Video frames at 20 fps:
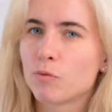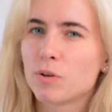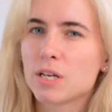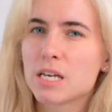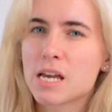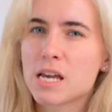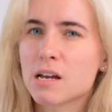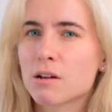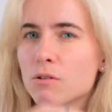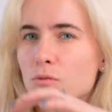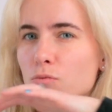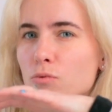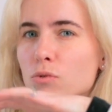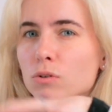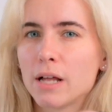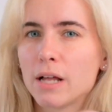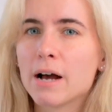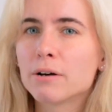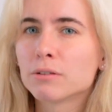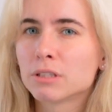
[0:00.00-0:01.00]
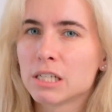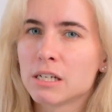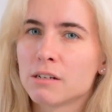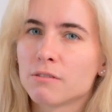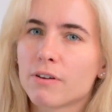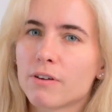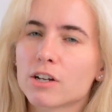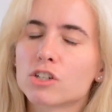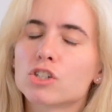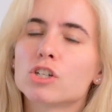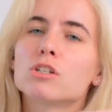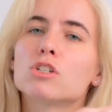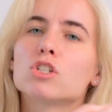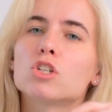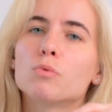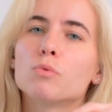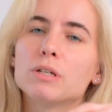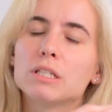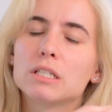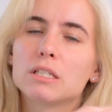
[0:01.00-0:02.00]
we can't rule out the infection,
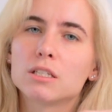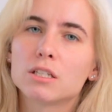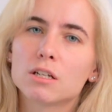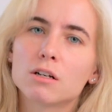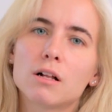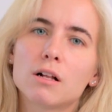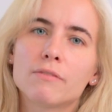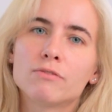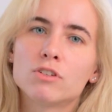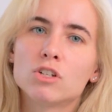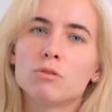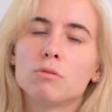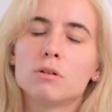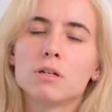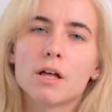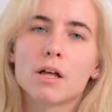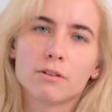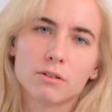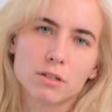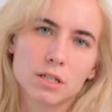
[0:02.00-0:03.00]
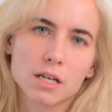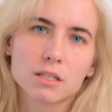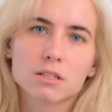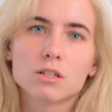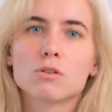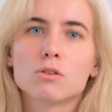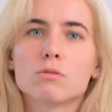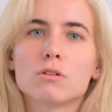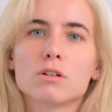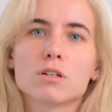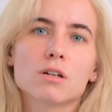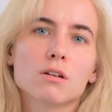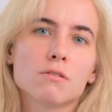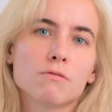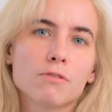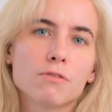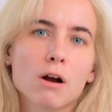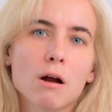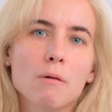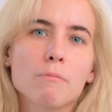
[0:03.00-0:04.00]
so we still have to do another test in order to
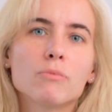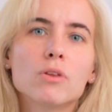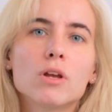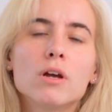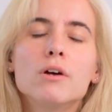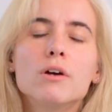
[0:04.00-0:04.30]
confirm.